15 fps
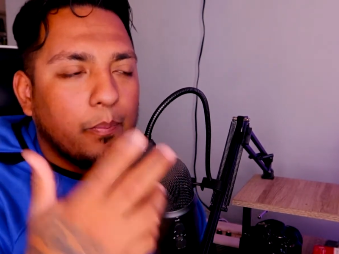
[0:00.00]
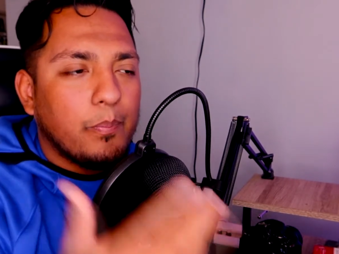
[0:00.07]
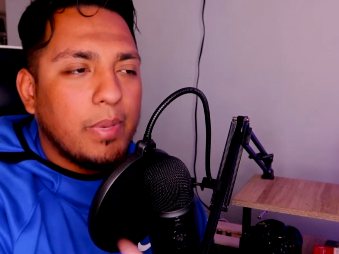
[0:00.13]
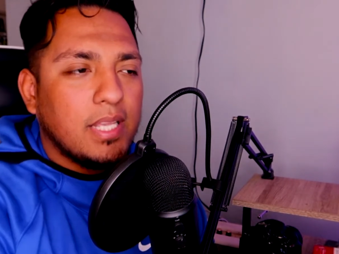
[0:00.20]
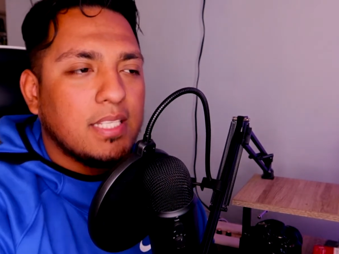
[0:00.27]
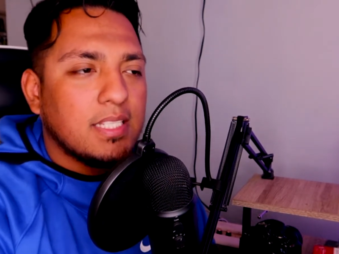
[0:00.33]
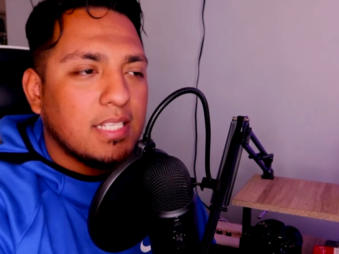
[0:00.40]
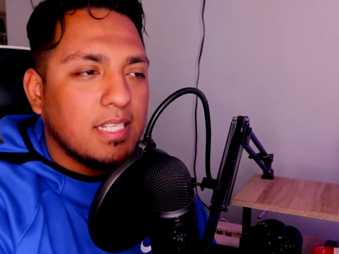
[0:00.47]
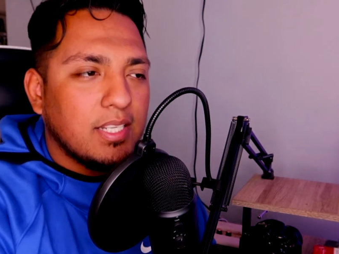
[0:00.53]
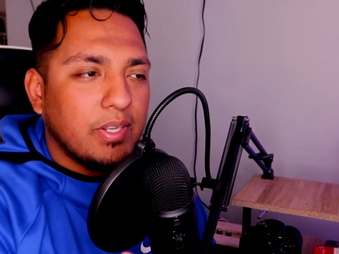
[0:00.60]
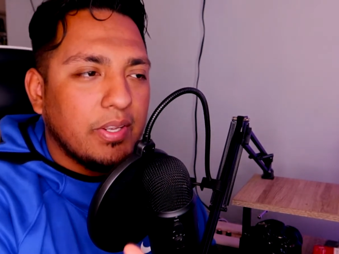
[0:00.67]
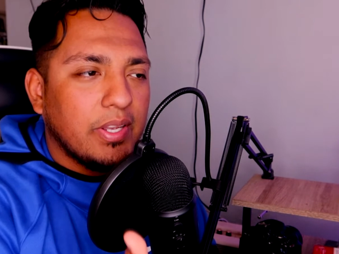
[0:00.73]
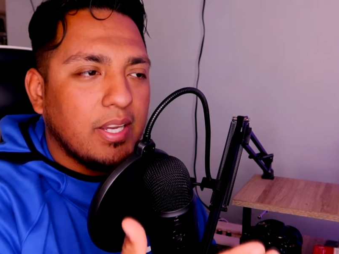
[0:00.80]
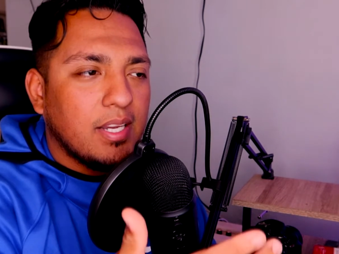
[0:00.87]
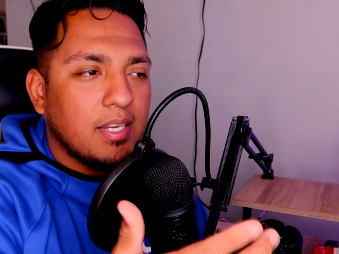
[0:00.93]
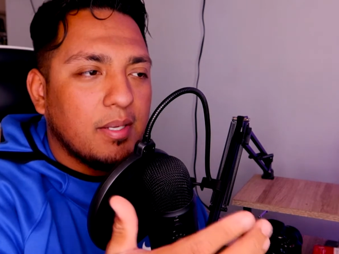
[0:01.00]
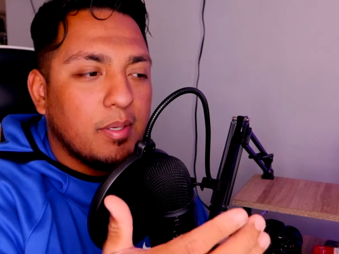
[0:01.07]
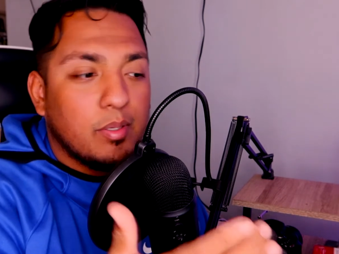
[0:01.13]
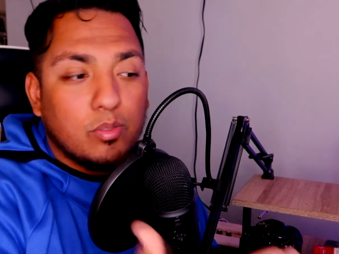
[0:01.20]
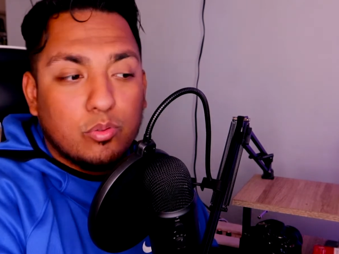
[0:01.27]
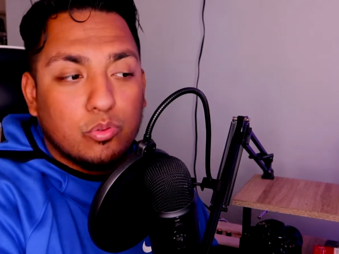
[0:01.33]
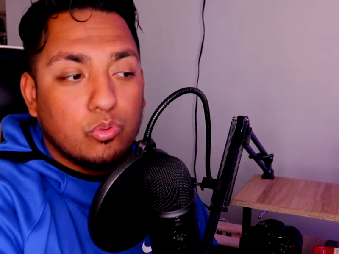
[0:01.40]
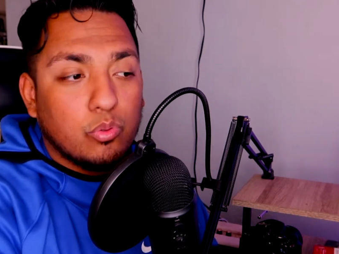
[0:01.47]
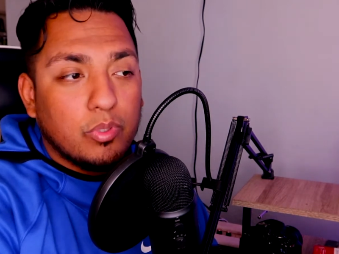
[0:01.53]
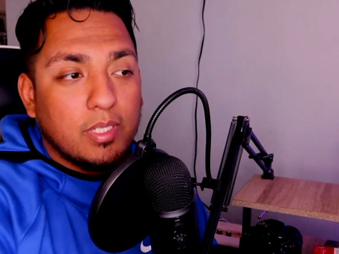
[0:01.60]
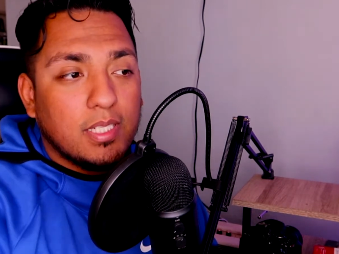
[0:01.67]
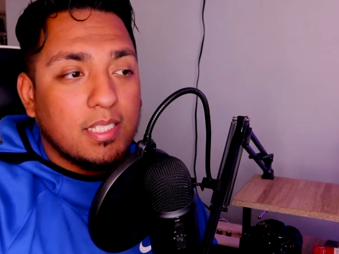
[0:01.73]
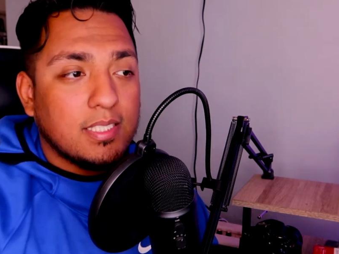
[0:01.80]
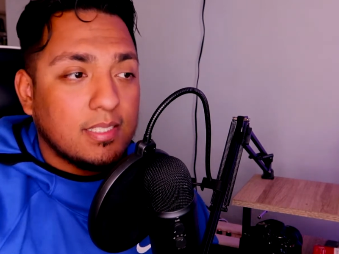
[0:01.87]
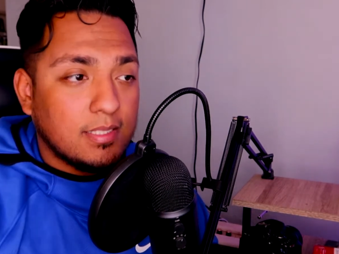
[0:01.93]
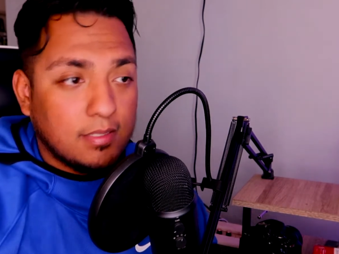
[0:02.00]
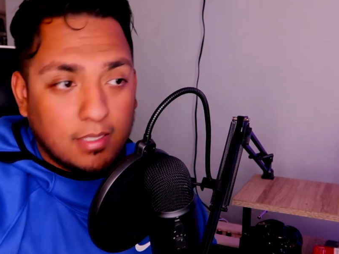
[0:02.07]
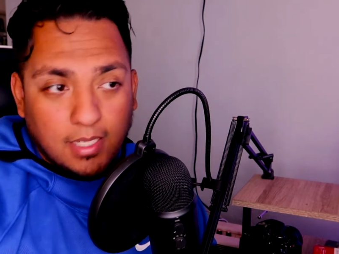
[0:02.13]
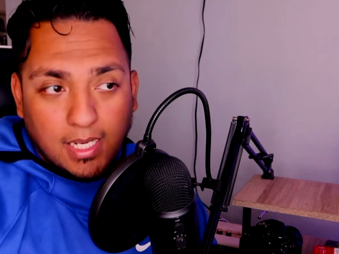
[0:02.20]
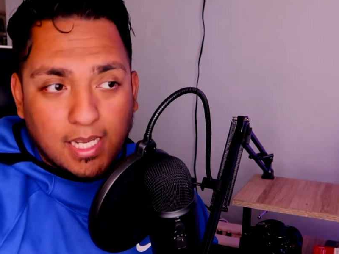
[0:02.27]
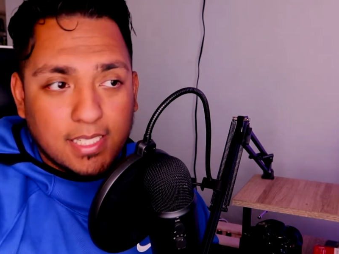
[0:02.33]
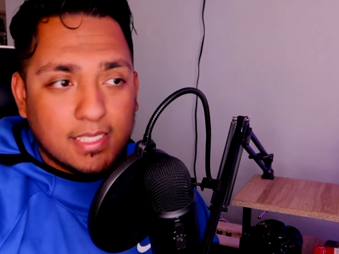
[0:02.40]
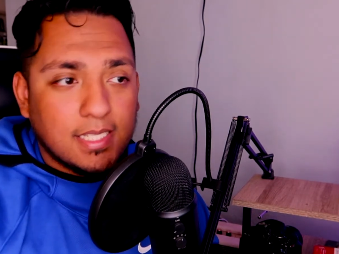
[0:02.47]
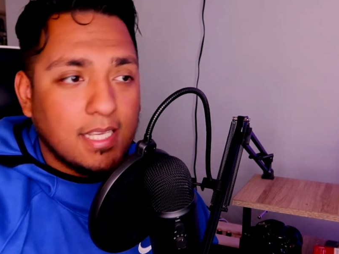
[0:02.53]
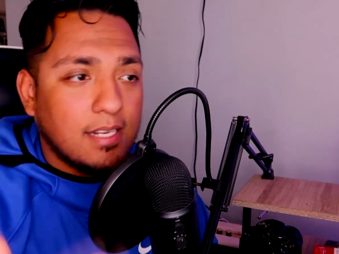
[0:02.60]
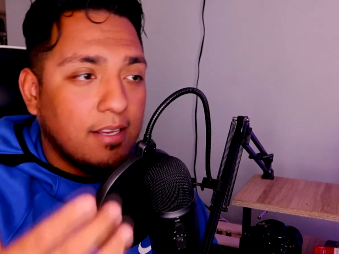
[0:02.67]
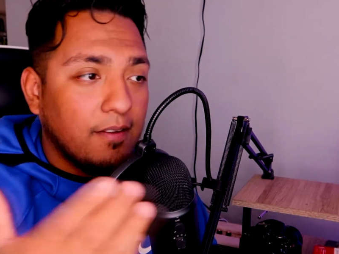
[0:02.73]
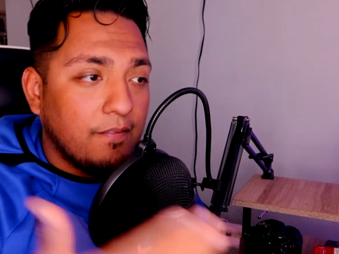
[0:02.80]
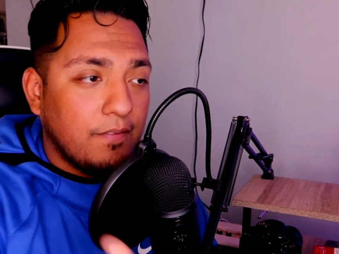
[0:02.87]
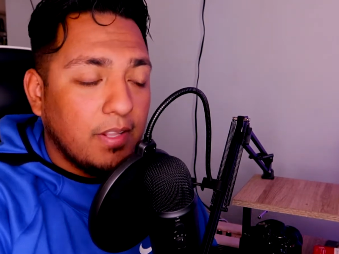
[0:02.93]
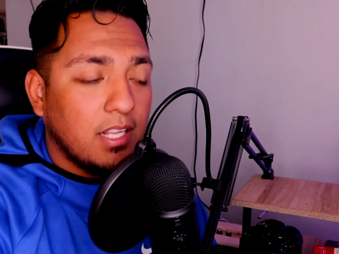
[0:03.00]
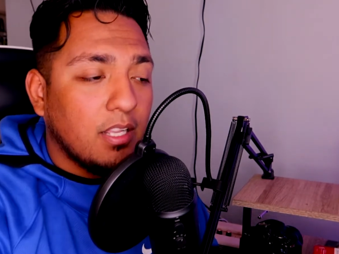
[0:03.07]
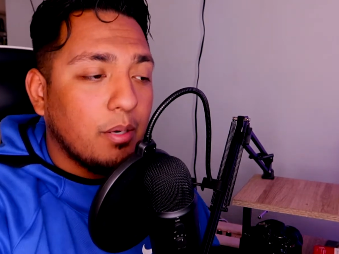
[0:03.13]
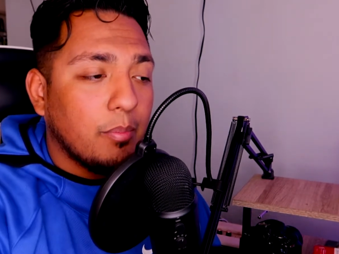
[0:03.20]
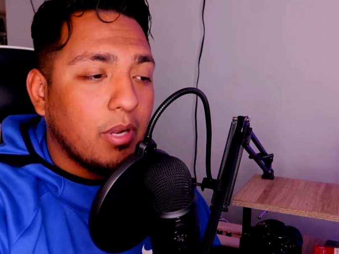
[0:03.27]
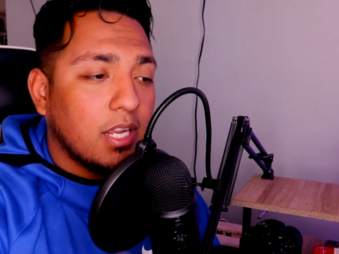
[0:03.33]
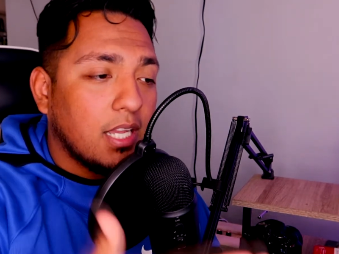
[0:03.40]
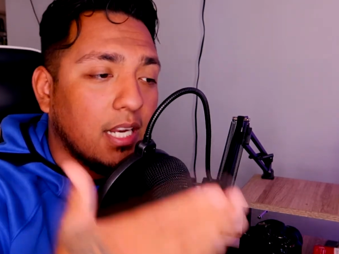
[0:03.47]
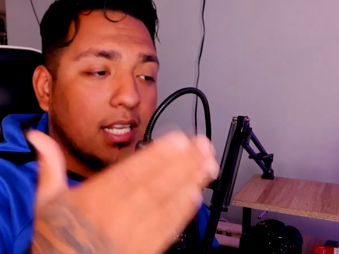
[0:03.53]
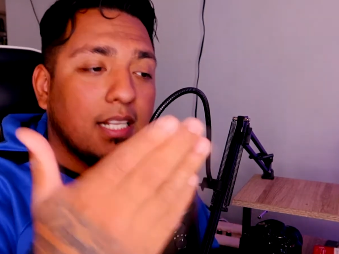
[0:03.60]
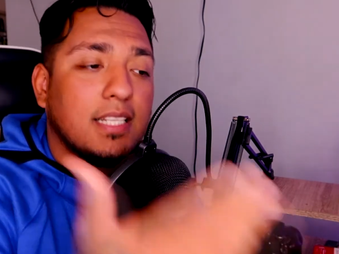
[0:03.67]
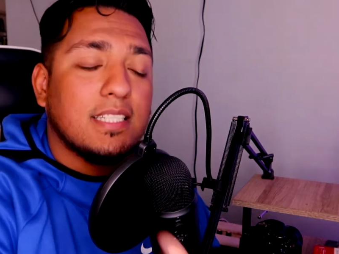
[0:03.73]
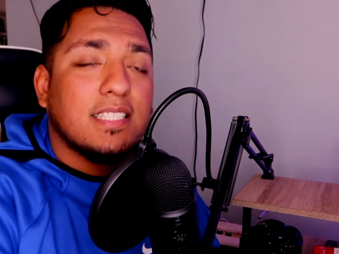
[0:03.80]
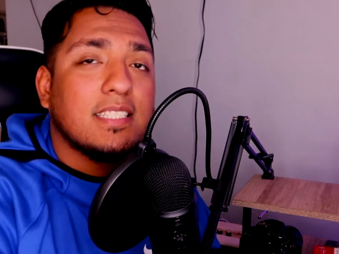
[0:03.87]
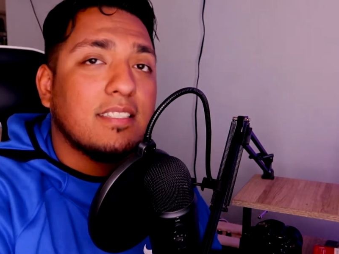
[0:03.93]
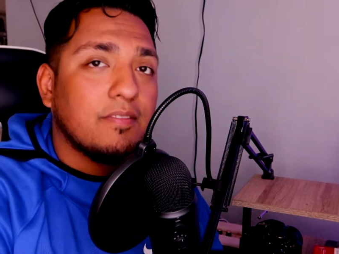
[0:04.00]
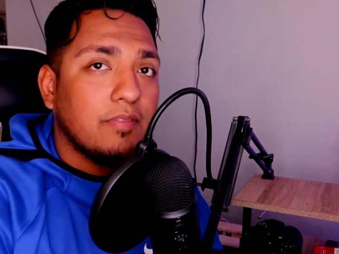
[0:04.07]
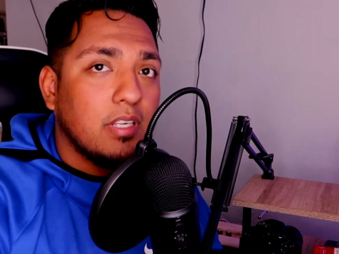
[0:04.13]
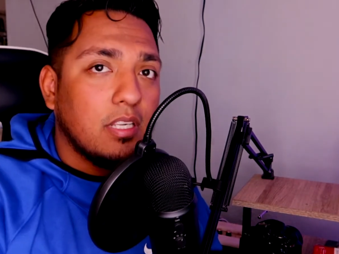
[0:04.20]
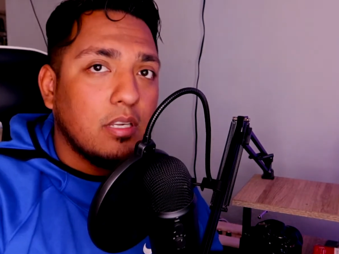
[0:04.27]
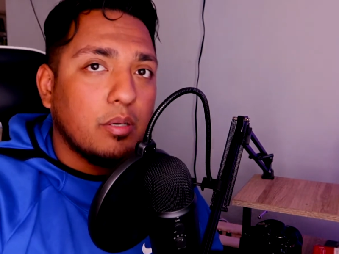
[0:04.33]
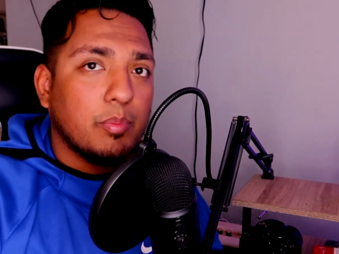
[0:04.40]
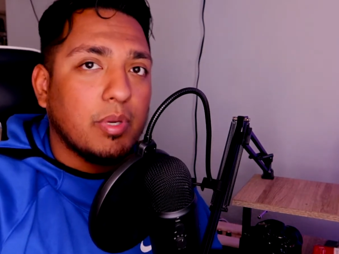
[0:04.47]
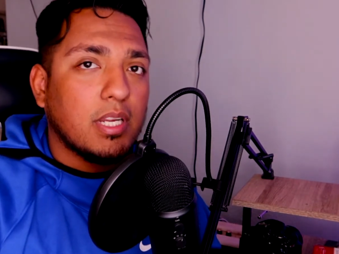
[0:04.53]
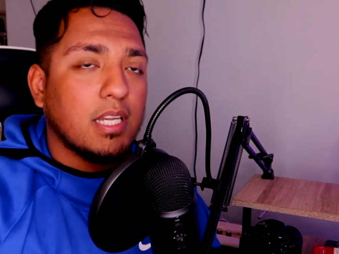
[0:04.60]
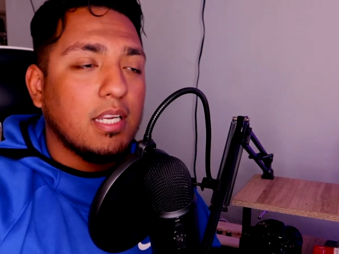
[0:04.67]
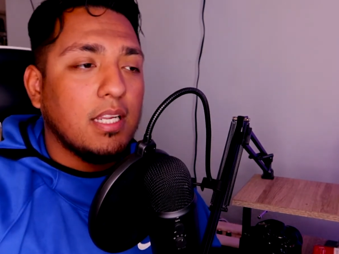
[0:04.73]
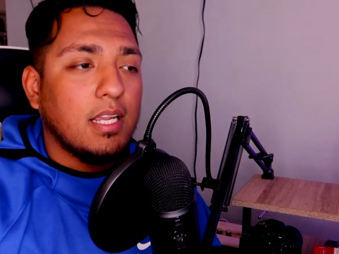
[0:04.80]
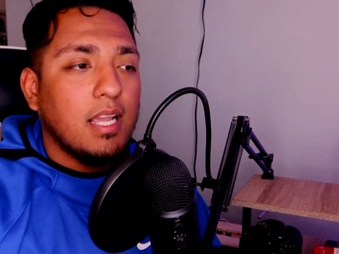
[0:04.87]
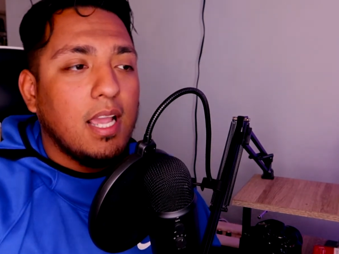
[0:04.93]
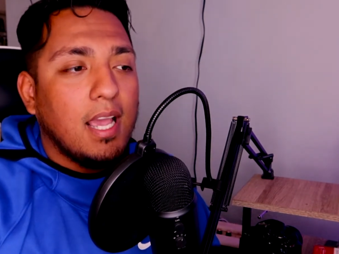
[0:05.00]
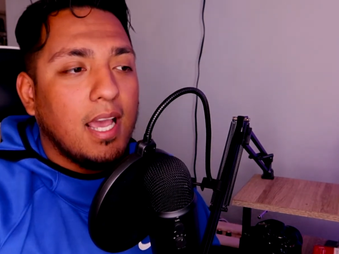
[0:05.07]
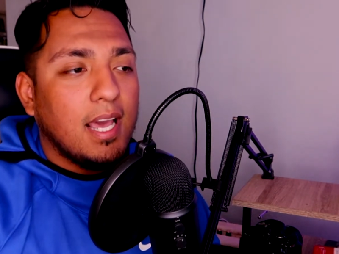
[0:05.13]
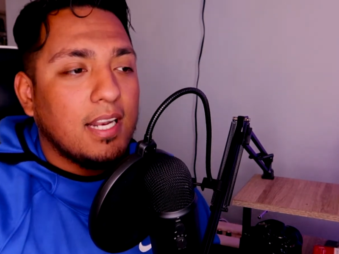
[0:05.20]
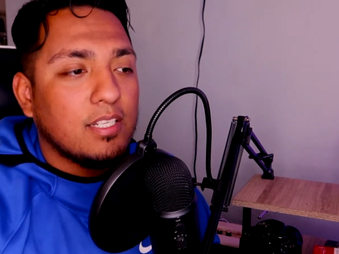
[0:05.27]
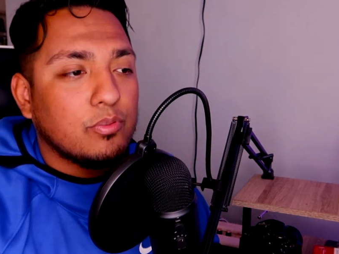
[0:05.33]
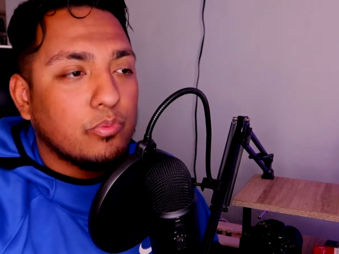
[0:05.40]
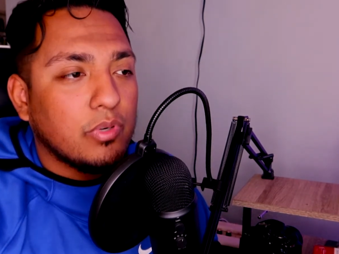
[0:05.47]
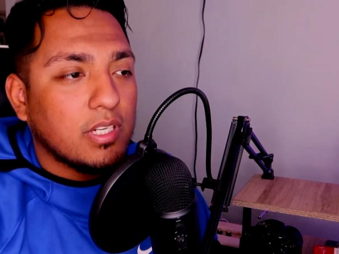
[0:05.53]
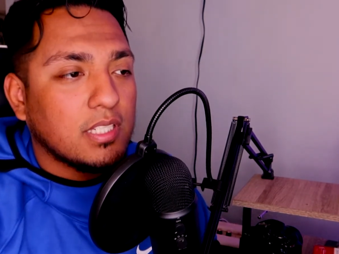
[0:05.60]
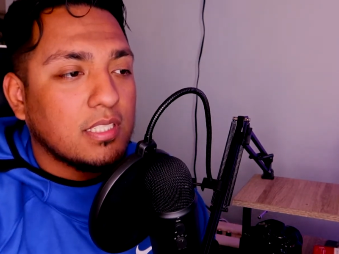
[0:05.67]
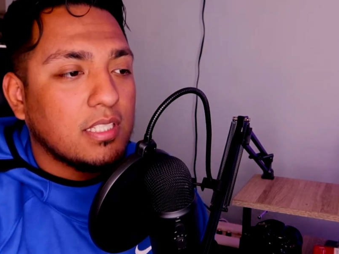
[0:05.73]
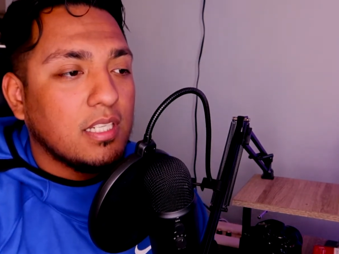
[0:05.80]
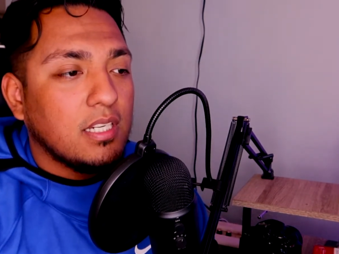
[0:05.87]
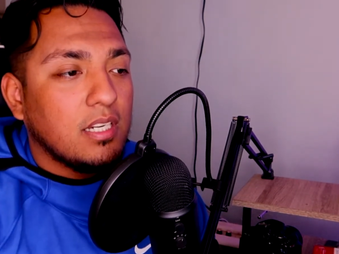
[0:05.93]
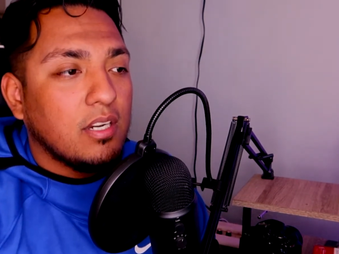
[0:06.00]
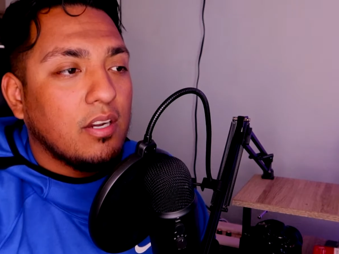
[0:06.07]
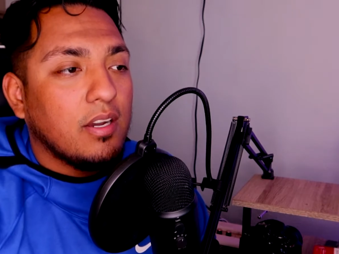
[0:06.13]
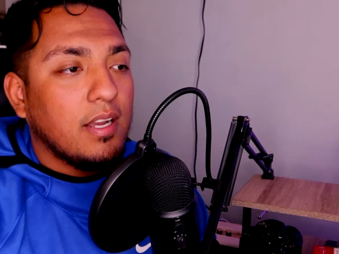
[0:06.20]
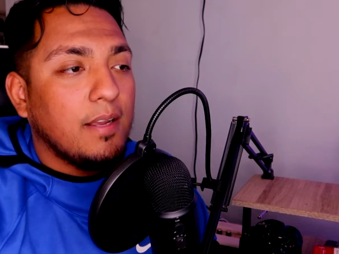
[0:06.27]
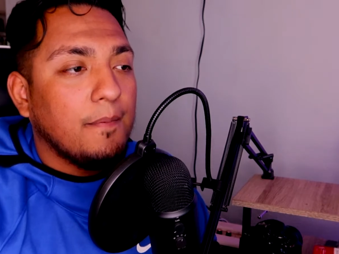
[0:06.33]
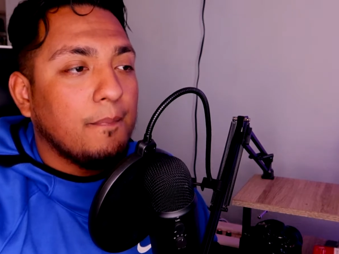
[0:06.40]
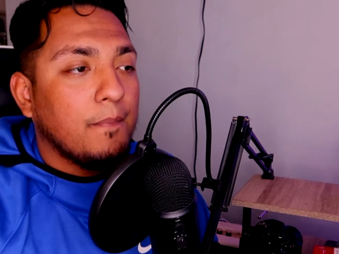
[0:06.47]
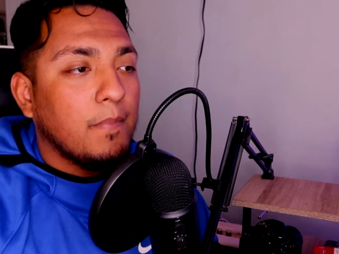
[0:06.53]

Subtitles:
Basically doing this, like I said, affiliate marketing. This is affiliate marketing at its works. All right.